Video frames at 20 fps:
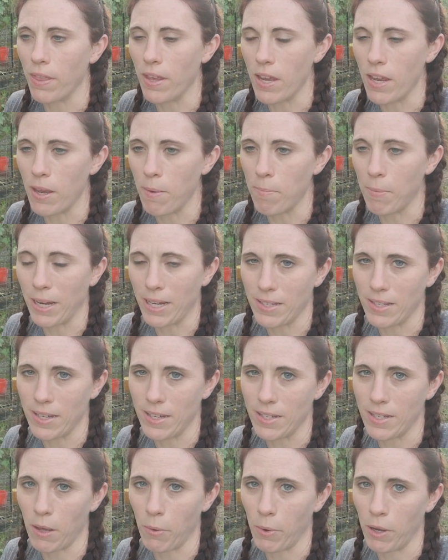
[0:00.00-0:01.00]
the
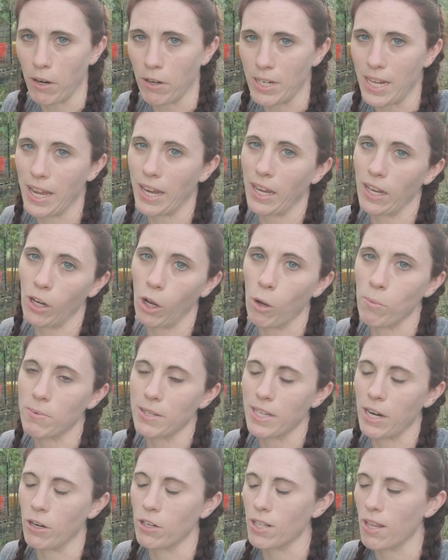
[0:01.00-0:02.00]
mixes that we are taking to
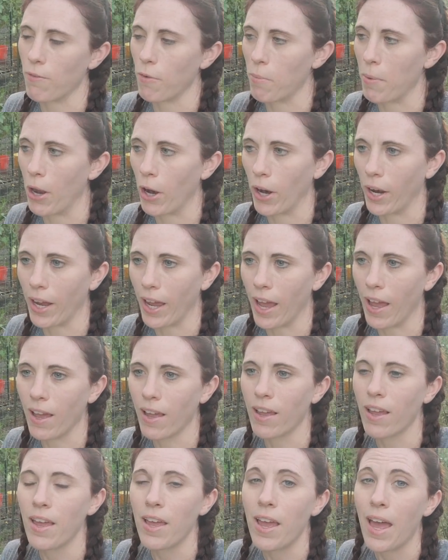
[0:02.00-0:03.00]
Homesteaders of
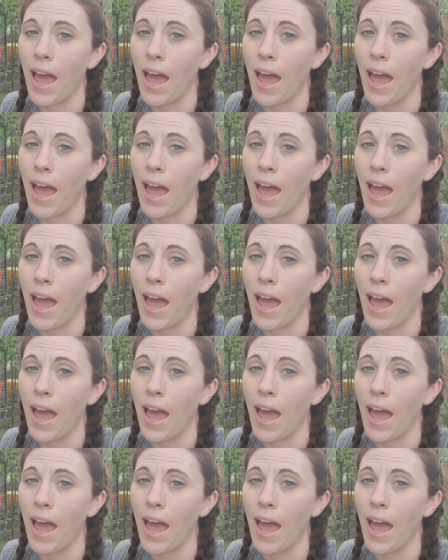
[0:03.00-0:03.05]
America.